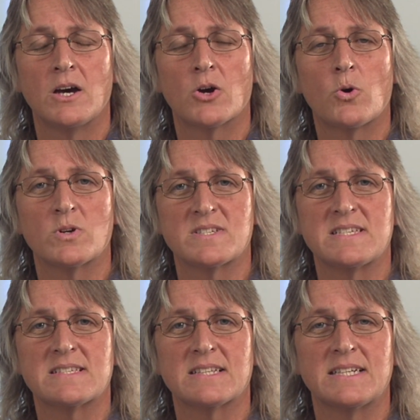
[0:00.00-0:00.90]
Of course,
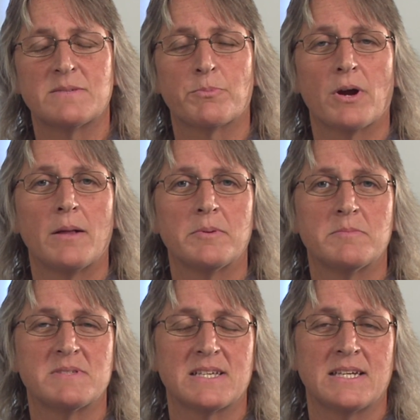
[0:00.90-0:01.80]
this led to
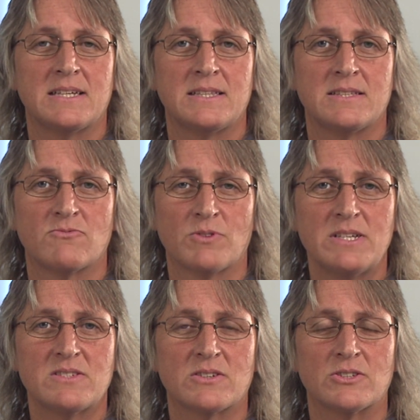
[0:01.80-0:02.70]
problems in
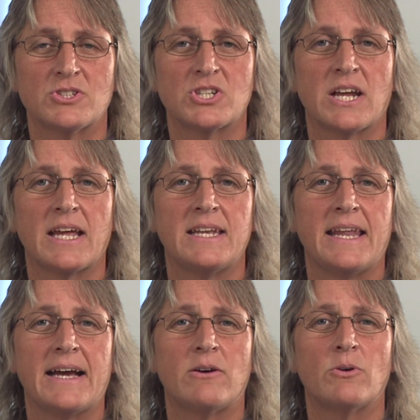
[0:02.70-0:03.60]
research, and
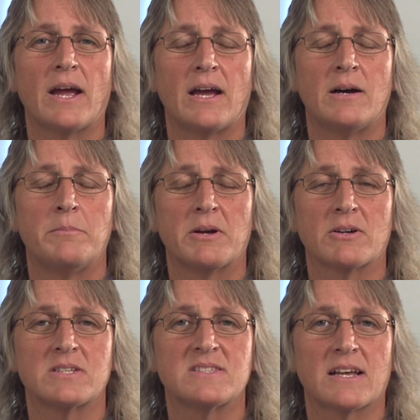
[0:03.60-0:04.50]
now
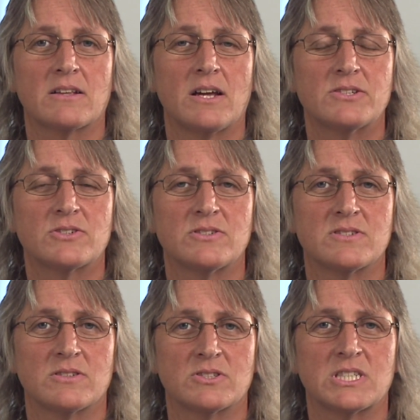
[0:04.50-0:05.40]
American Psychological
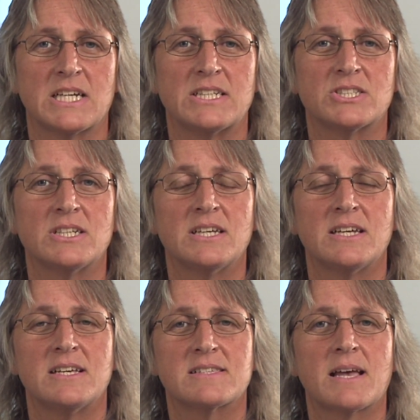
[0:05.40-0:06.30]
Association
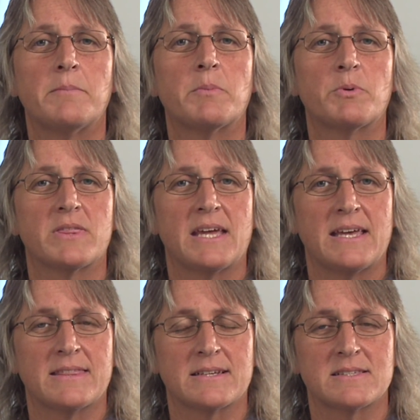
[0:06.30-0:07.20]
has come up with the
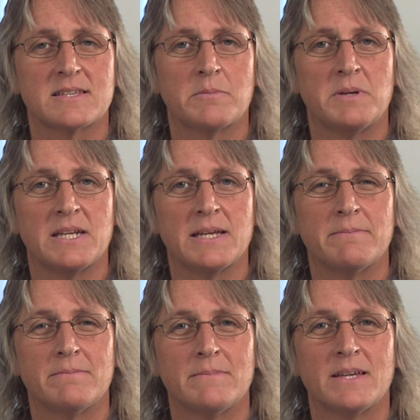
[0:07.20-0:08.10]
Ethics Committee.
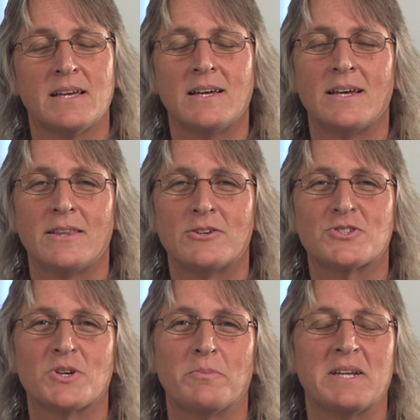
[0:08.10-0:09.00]
There's
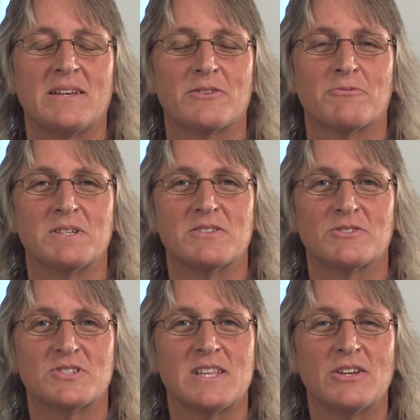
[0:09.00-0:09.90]
so many other
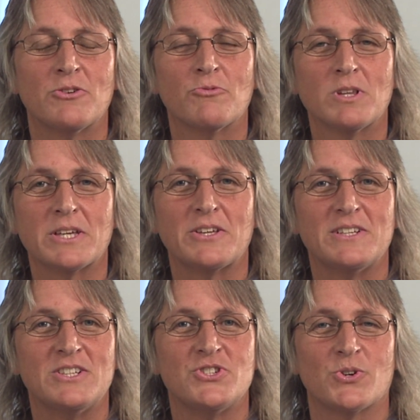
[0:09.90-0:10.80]
research that you're really going to
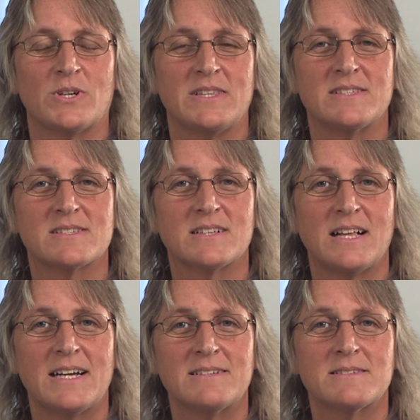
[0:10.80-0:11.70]
enjoy in this
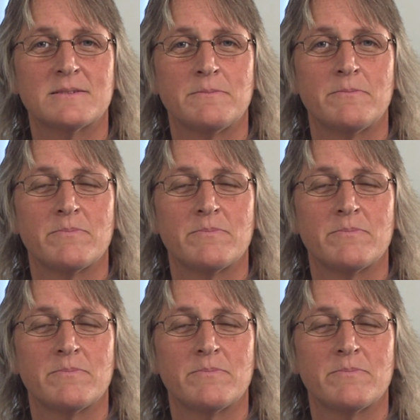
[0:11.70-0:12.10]
class.